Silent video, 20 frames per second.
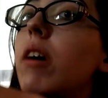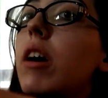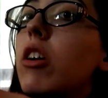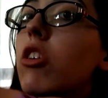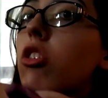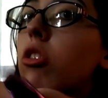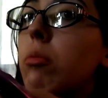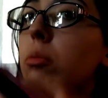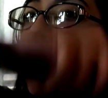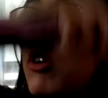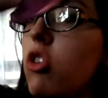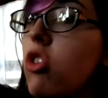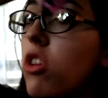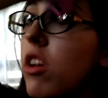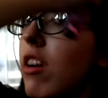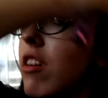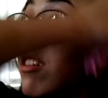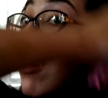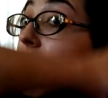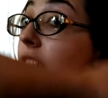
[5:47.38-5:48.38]
I just brush
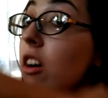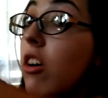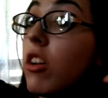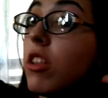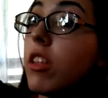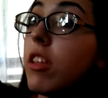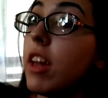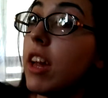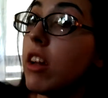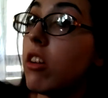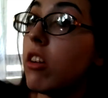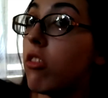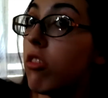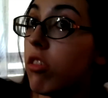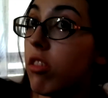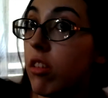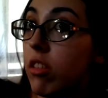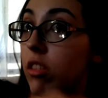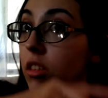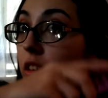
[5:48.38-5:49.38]
it out to get all the
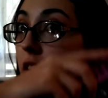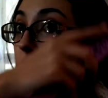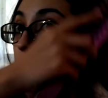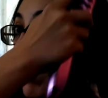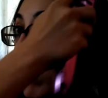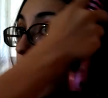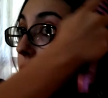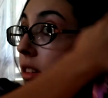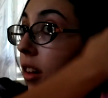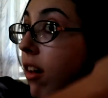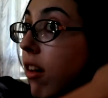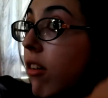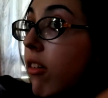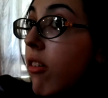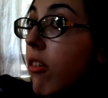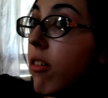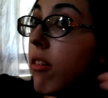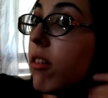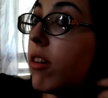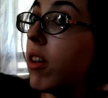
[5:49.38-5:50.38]
tangles and the knots out.